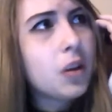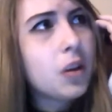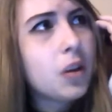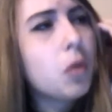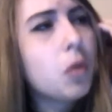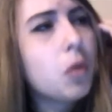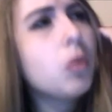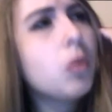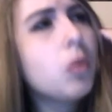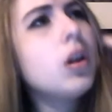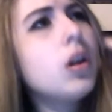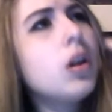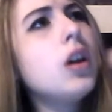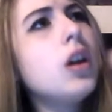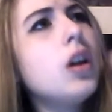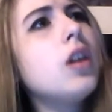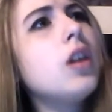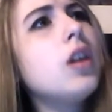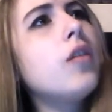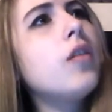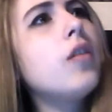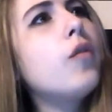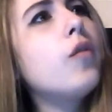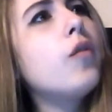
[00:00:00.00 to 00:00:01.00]
Go
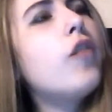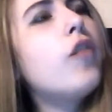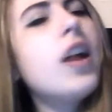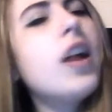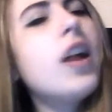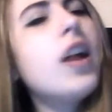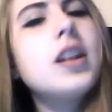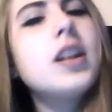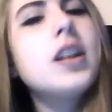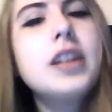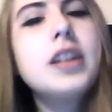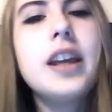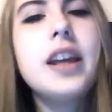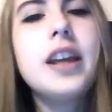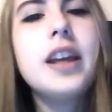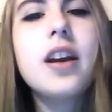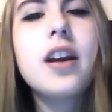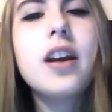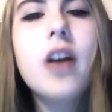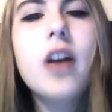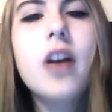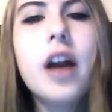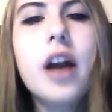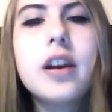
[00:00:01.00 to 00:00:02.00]

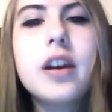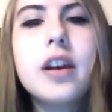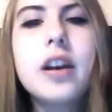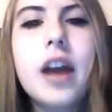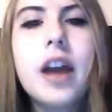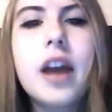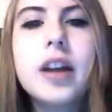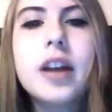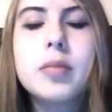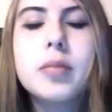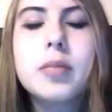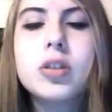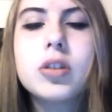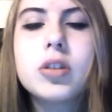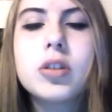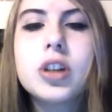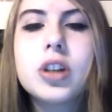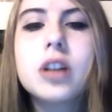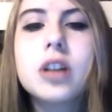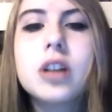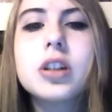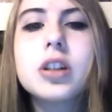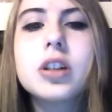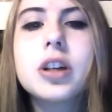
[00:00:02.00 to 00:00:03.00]
volunteer at an animal
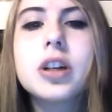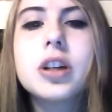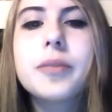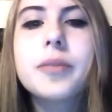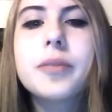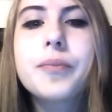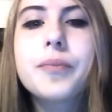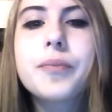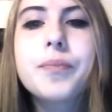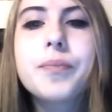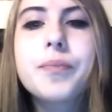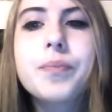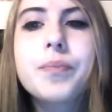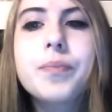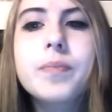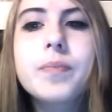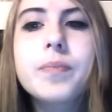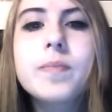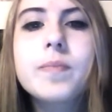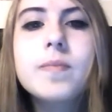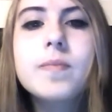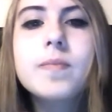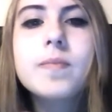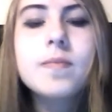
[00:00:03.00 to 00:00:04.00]

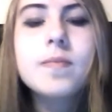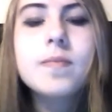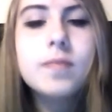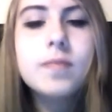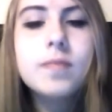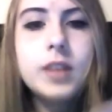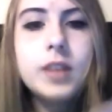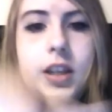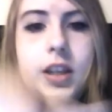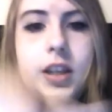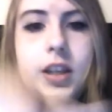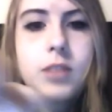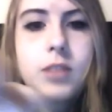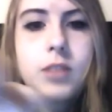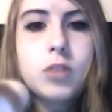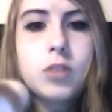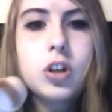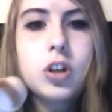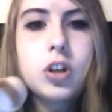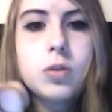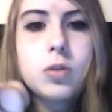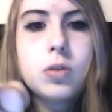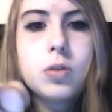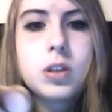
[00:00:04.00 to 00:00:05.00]
shelter. Eat some
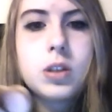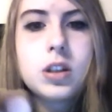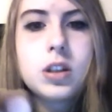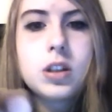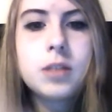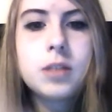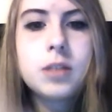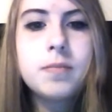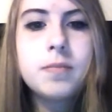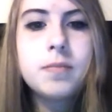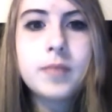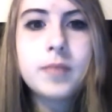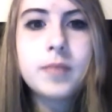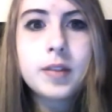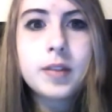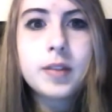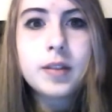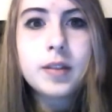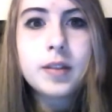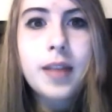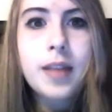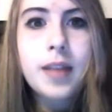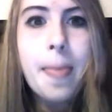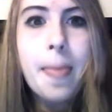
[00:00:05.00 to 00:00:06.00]
toast.
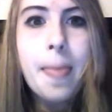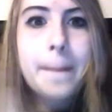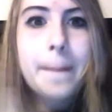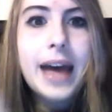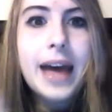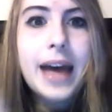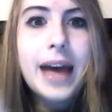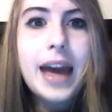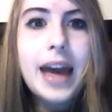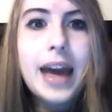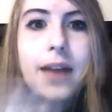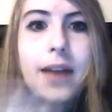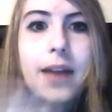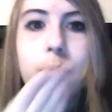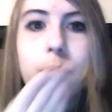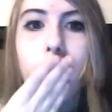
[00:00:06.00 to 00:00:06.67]
Bye.